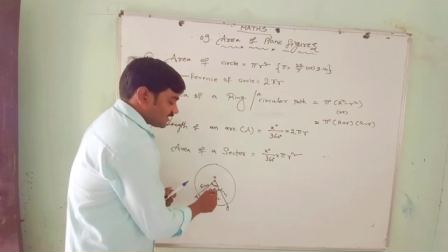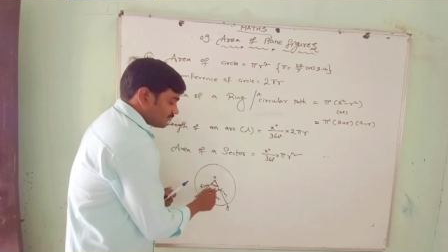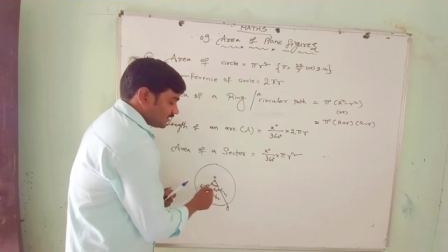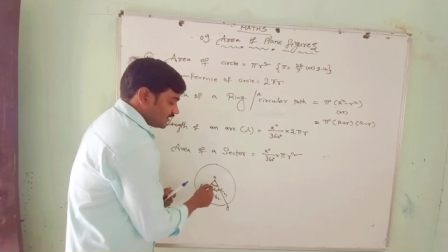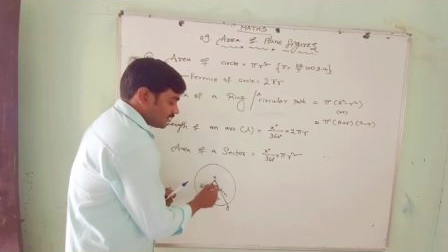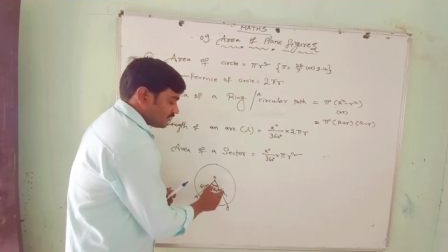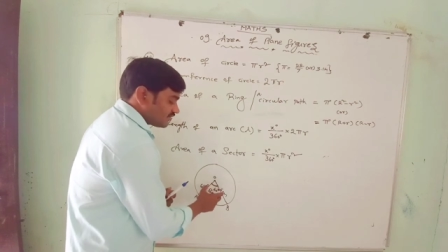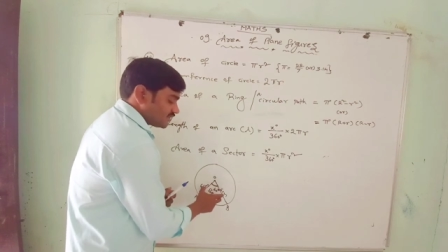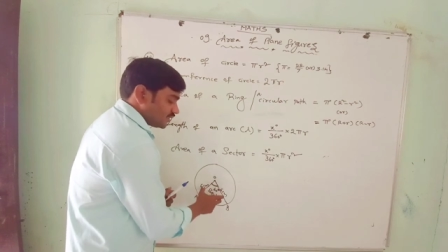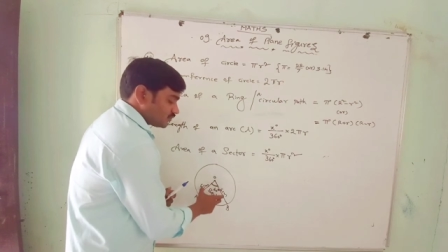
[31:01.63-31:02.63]
subtended
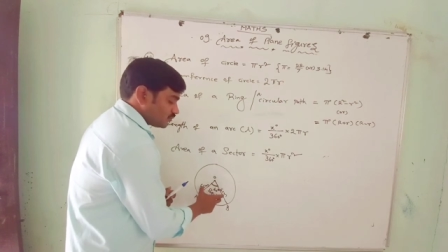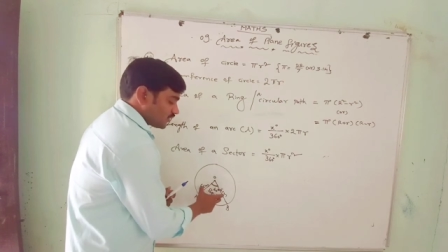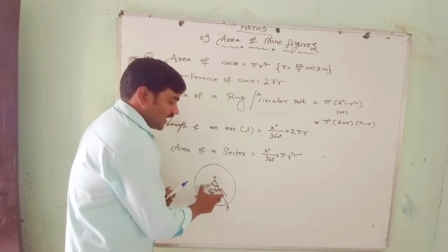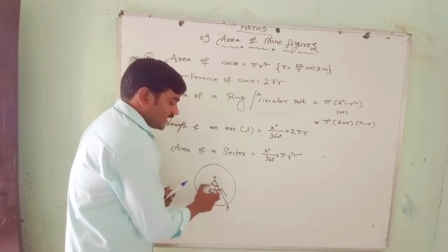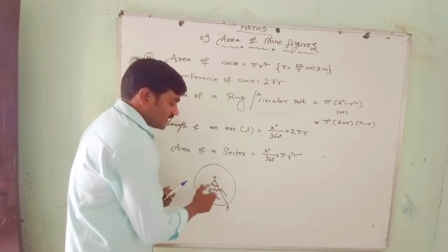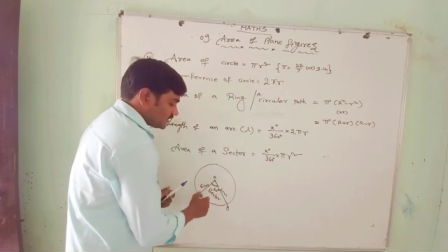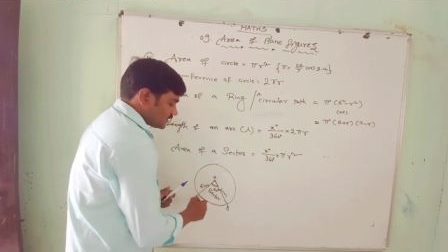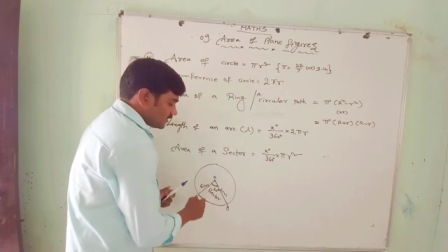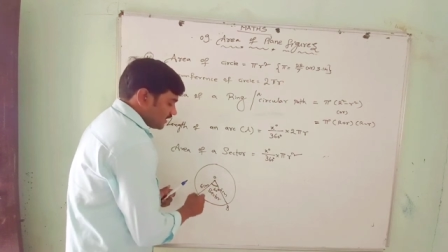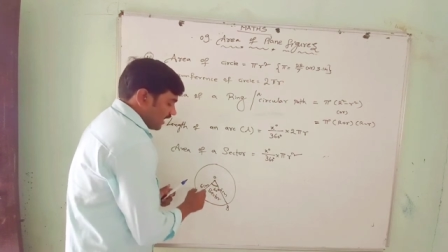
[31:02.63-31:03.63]
between the two
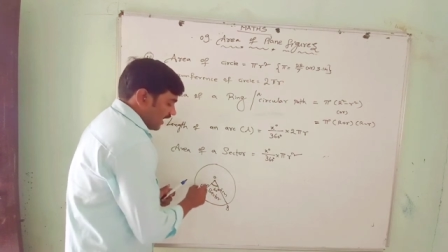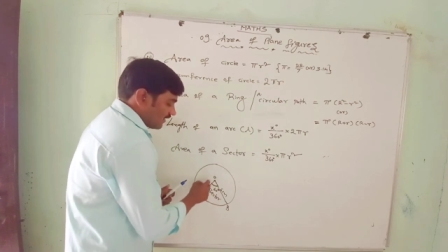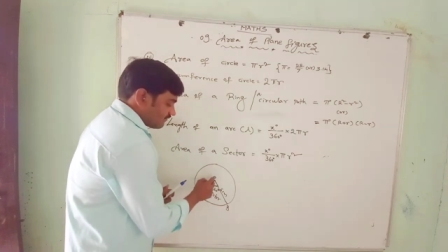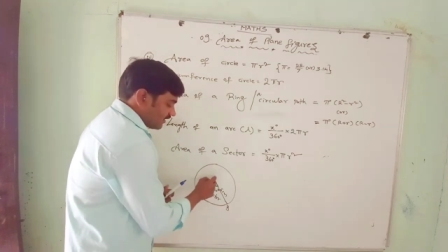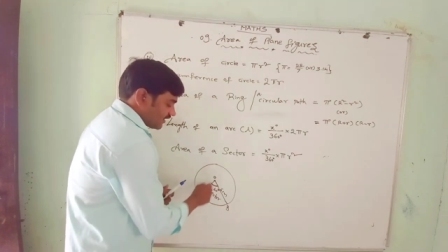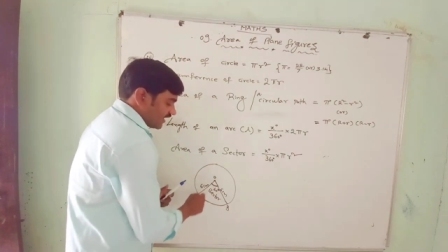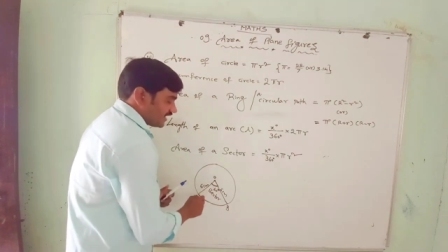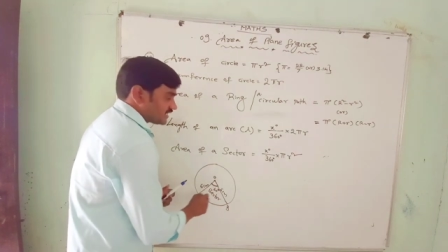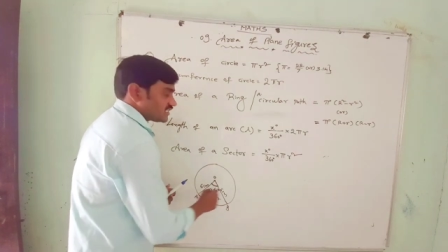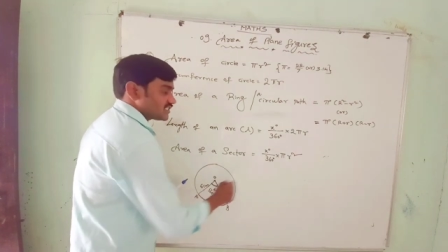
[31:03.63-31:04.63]
radius and one
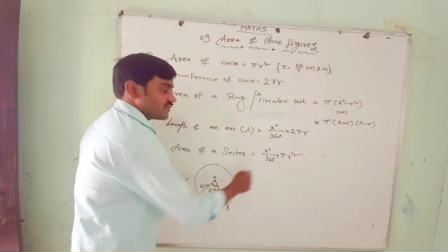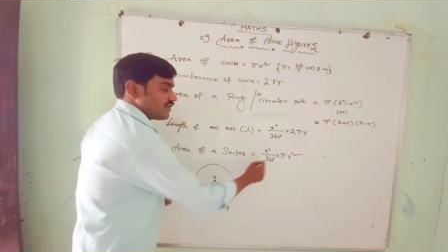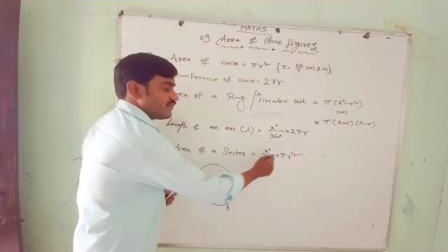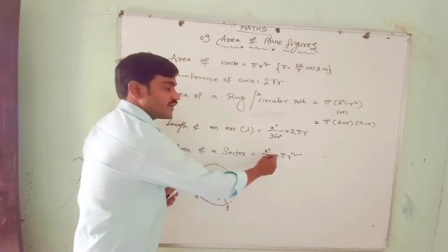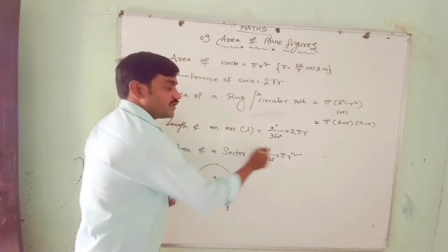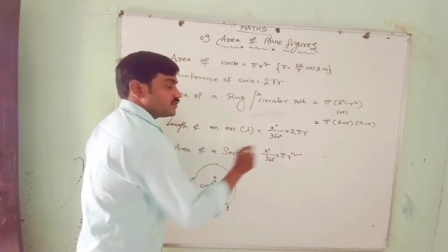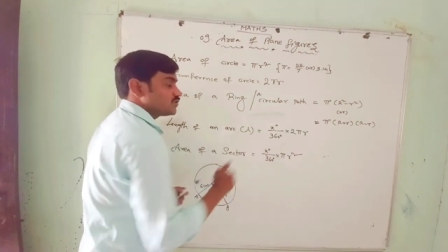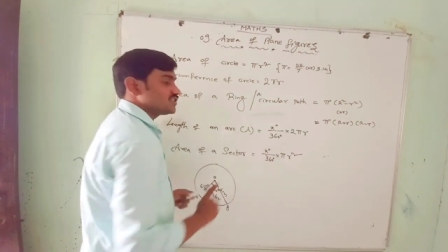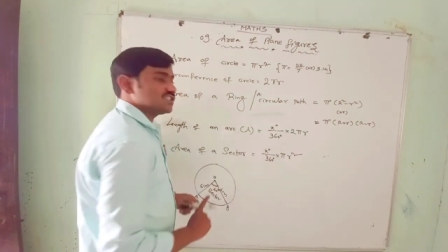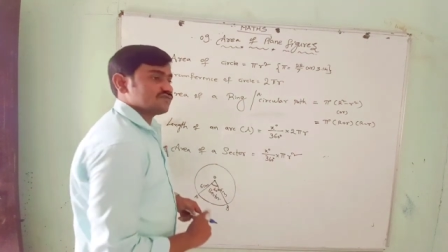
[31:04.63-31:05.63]
radius is given, we can
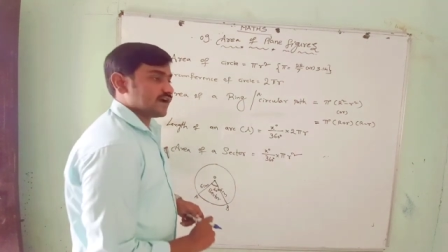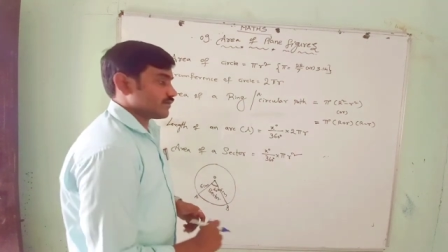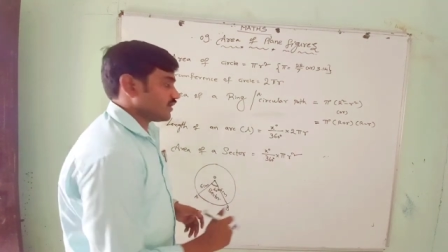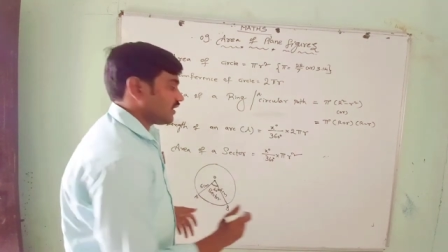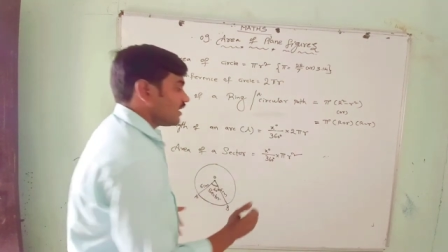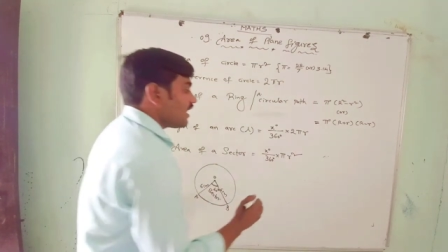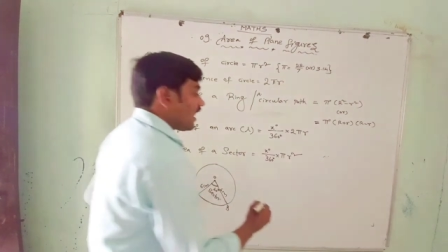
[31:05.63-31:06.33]
use this formula.